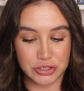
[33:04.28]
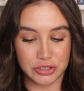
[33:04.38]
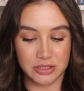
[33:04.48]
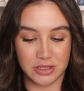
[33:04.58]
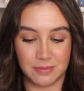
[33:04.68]

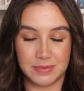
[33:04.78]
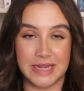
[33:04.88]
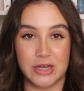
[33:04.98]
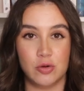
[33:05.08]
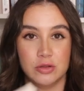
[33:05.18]
to lump
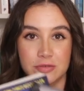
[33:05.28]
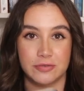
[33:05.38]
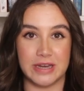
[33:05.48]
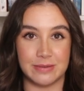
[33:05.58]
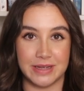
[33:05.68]
in all of
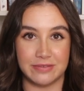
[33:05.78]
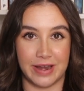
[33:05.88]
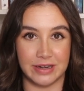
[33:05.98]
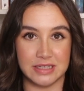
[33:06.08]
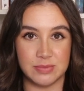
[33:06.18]
Frida
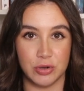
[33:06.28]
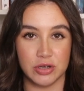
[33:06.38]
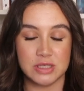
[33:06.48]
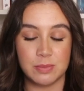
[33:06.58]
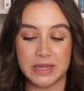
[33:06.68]
McFadden's
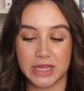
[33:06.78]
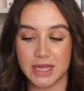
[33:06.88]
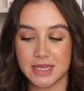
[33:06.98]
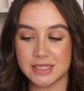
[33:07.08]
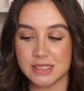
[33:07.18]
books,
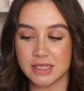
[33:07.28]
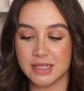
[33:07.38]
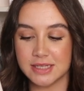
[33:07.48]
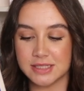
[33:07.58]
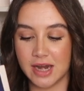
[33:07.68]
because
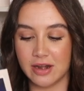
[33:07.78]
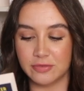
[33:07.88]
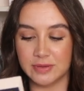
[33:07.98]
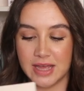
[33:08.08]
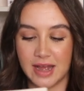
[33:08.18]
let's start
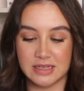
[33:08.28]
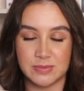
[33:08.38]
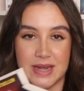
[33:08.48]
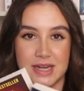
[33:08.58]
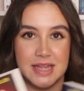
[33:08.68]
off with The
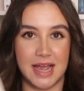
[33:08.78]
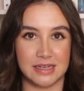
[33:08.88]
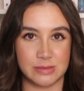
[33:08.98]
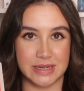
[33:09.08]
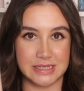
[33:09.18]
Housemaid and The
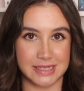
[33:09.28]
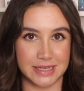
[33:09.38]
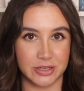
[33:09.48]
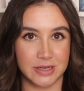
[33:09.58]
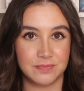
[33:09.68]
Housemaid's
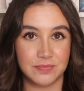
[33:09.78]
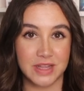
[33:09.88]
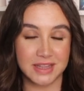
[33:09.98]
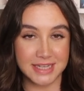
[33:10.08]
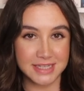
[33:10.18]
Secret.
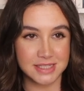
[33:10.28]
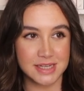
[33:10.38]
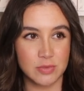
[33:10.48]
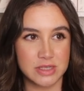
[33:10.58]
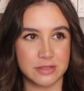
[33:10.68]
This
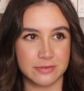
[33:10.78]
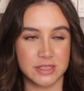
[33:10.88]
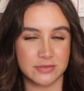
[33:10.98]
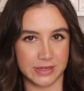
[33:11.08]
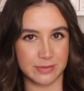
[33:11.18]
was the
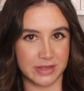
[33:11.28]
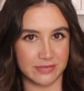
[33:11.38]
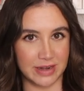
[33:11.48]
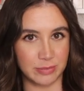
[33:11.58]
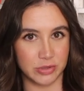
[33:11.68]
first Frida
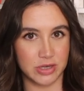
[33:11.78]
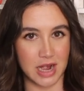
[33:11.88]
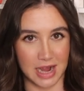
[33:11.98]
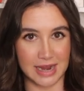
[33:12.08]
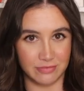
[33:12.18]
McFadden book
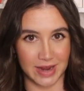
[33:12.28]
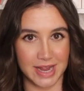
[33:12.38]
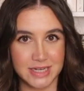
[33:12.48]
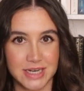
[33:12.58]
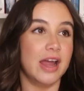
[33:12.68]
I
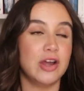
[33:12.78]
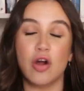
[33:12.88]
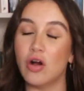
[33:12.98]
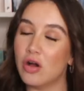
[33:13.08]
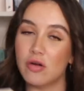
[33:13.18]
read, and
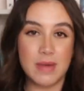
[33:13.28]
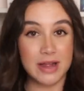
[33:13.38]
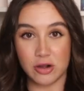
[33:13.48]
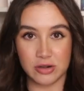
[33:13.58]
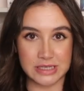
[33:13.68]
oh my
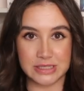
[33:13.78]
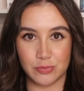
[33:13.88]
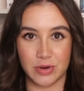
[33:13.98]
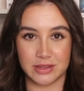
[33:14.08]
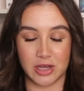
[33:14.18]
god, is it
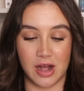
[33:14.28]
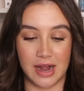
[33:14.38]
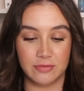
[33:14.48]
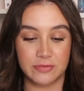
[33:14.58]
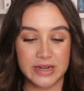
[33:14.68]
worth the
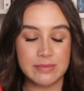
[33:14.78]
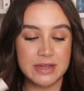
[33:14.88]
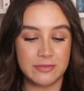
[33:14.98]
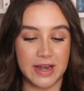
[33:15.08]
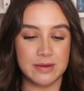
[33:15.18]
hype. Frida
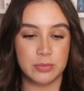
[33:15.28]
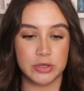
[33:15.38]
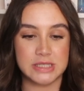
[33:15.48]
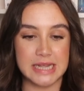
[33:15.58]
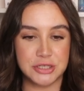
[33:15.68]
McFadden
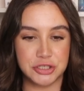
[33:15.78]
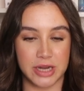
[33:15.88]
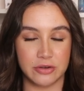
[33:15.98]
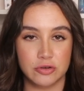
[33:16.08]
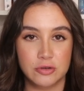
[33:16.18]
books in
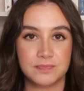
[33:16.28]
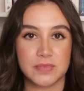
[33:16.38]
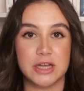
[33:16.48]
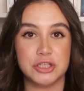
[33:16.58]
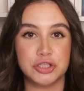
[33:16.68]
general
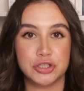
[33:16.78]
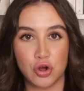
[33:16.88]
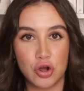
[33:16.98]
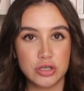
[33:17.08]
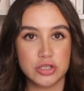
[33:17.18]
are
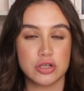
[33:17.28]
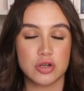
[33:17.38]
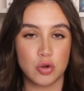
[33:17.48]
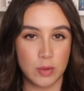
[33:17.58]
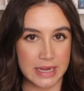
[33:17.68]
short,
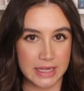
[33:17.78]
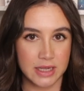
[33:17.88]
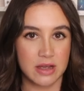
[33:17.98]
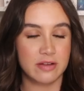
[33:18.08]
quick,